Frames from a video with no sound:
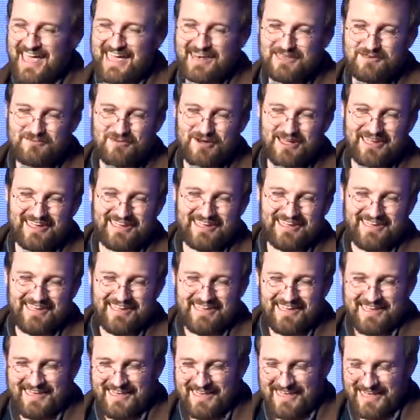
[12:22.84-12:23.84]
anyway,
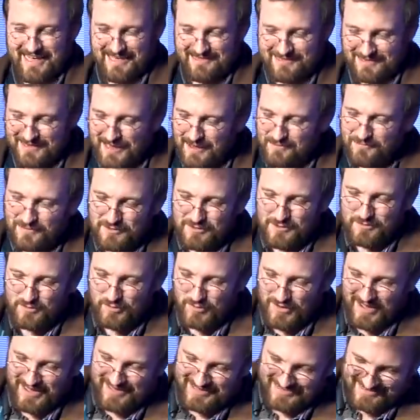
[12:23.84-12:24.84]
it's not for the
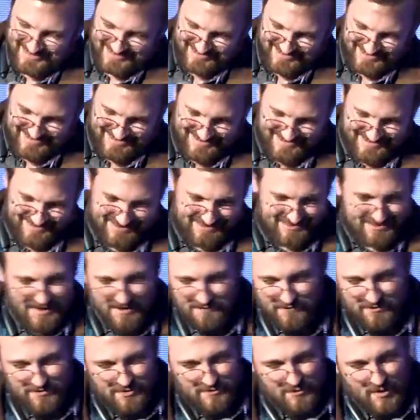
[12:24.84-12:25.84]
price. It's
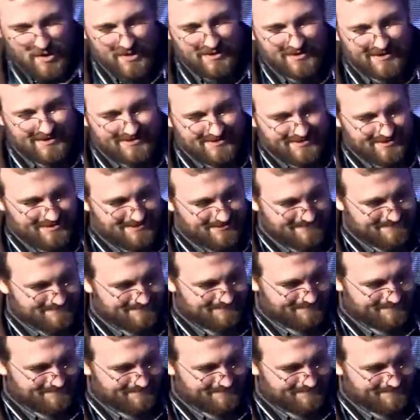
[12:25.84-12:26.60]
not for the markets.